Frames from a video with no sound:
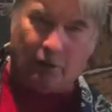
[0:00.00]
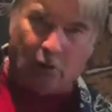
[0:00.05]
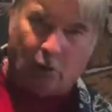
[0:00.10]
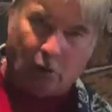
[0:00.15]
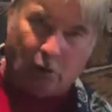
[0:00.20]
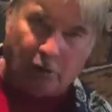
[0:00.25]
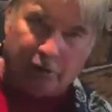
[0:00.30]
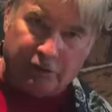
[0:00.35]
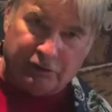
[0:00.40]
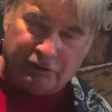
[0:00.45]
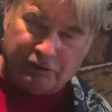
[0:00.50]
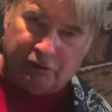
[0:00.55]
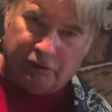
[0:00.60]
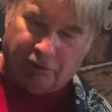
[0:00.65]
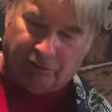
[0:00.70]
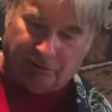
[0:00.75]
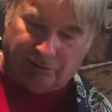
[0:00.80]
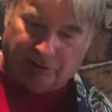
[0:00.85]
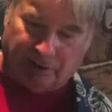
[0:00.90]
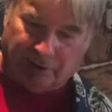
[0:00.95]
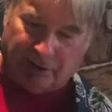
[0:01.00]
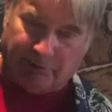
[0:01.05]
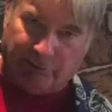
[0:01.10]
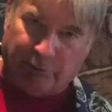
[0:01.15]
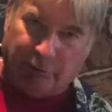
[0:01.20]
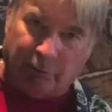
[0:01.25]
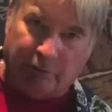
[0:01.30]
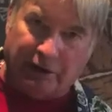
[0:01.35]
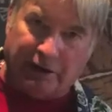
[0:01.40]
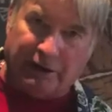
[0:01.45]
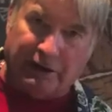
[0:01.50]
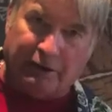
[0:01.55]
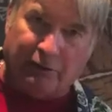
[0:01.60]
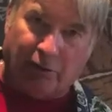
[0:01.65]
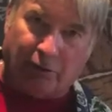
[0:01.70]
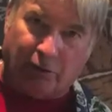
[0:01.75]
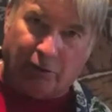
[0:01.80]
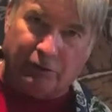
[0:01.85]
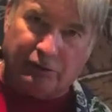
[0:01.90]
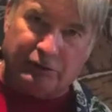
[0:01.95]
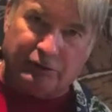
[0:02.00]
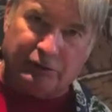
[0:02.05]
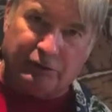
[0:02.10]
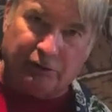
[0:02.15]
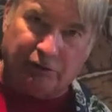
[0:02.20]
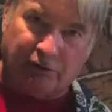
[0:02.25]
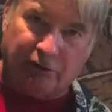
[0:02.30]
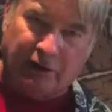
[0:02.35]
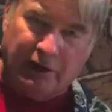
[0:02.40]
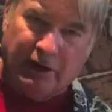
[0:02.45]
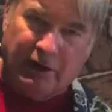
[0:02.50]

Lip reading: orange juice and I pour in orange juice.